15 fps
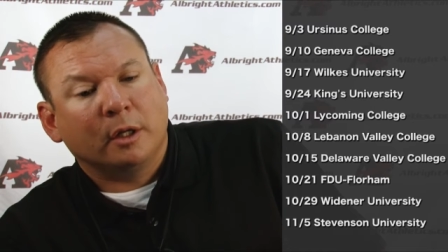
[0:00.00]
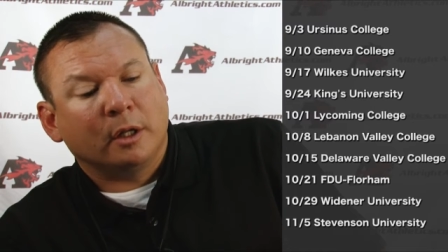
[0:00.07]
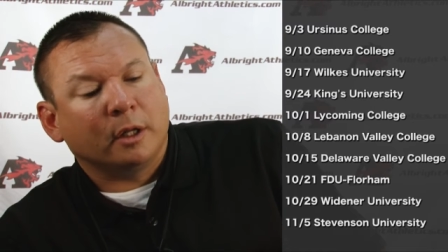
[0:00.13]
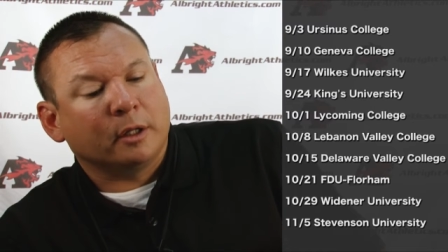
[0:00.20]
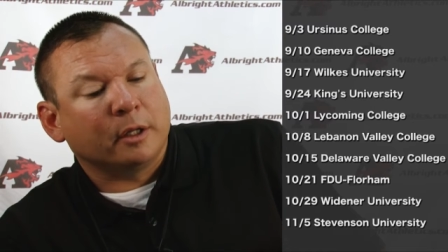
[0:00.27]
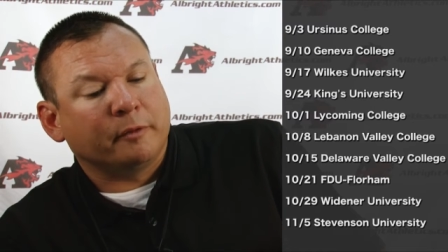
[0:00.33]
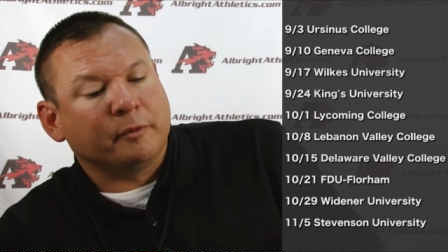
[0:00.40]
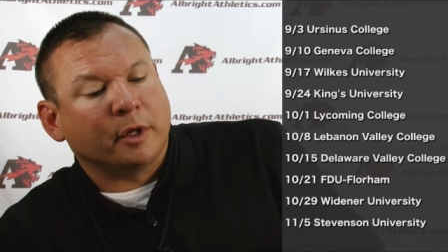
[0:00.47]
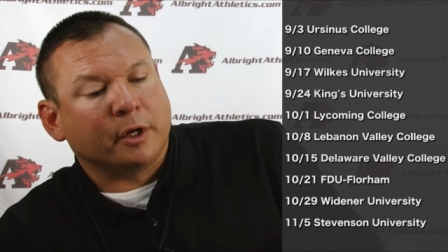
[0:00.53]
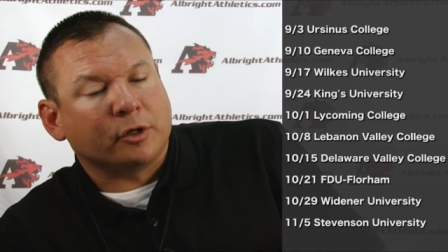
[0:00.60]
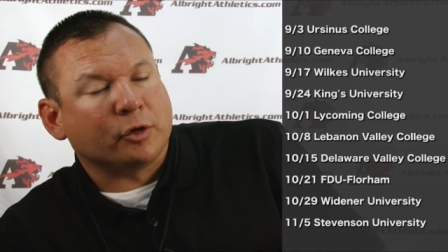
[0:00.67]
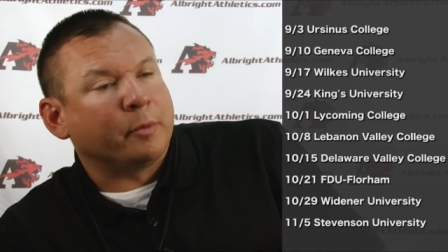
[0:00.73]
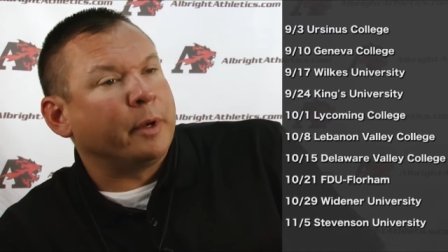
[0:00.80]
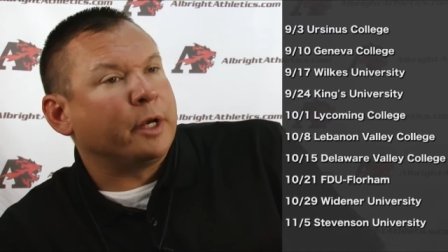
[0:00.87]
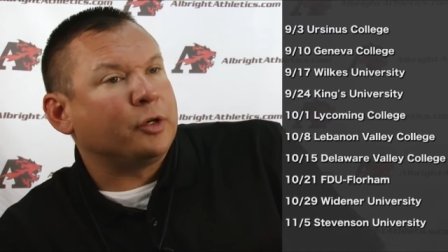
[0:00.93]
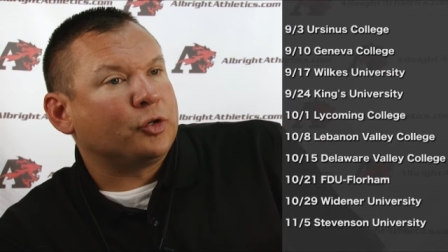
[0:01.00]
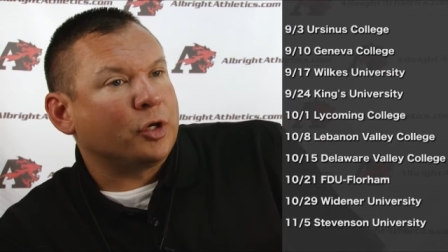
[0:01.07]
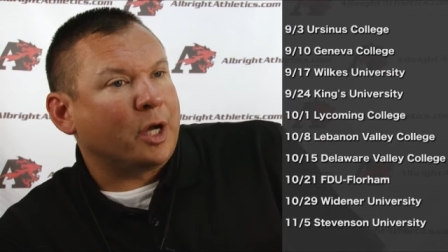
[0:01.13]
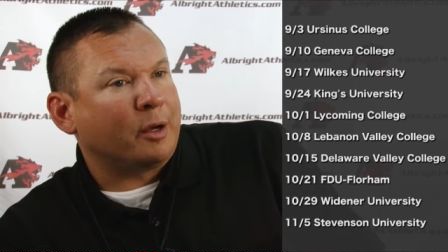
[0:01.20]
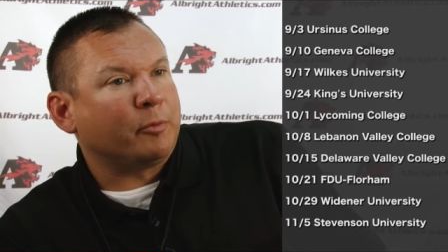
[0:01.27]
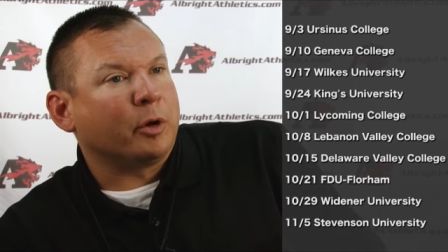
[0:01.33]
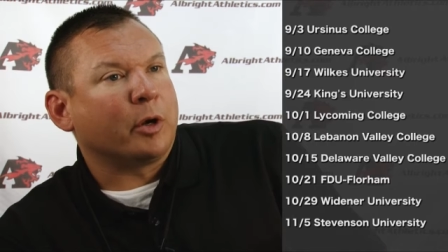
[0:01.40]
I think they've done a tremendous
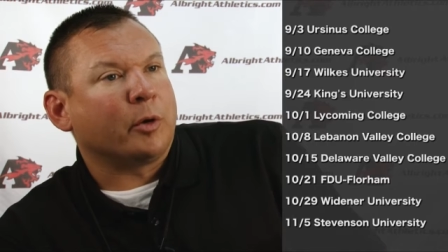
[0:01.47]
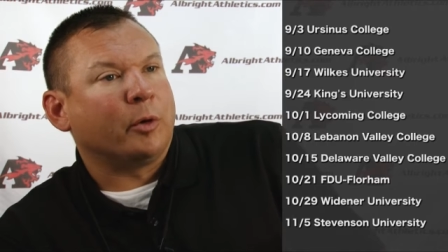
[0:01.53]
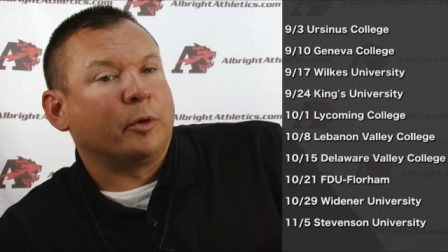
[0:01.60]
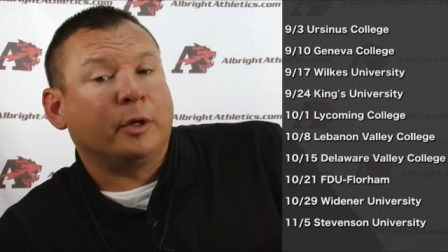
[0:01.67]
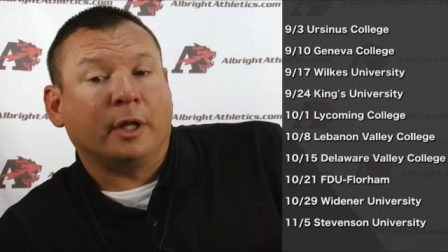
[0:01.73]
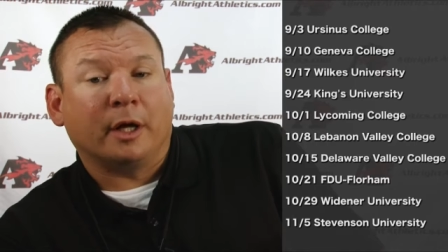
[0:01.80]
job recruiting.